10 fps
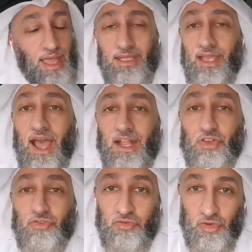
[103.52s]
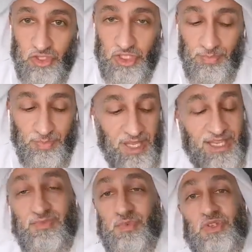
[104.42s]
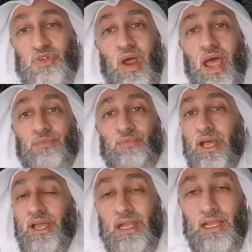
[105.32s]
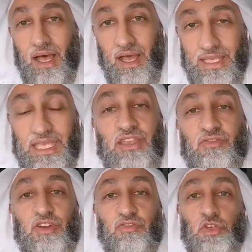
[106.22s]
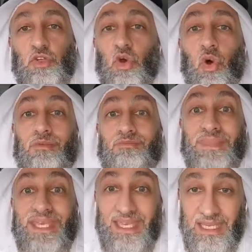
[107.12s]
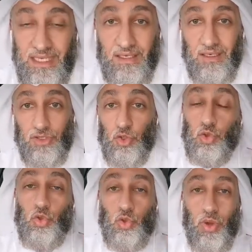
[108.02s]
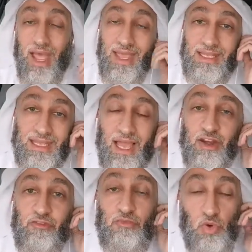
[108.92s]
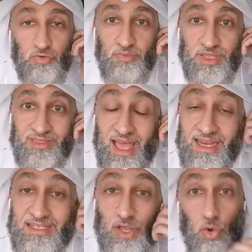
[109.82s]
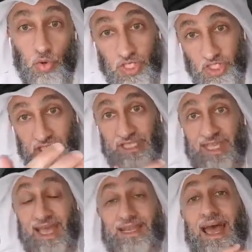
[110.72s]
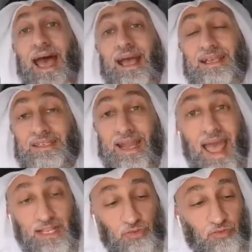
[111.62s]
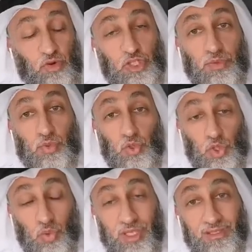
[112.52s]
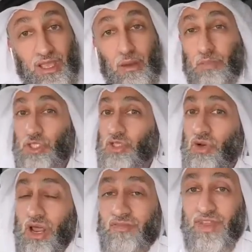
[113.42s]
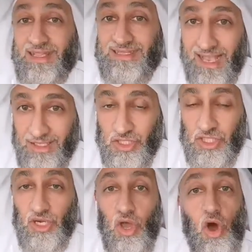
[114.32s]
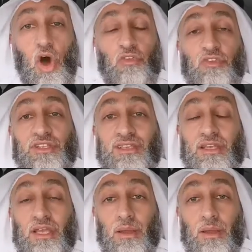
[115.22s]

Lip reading: Any act of worship is prescribed by Allah. Even if you don't mean to do any kind of movement that is originally an act of worship, you do it, but you don't have the intention of it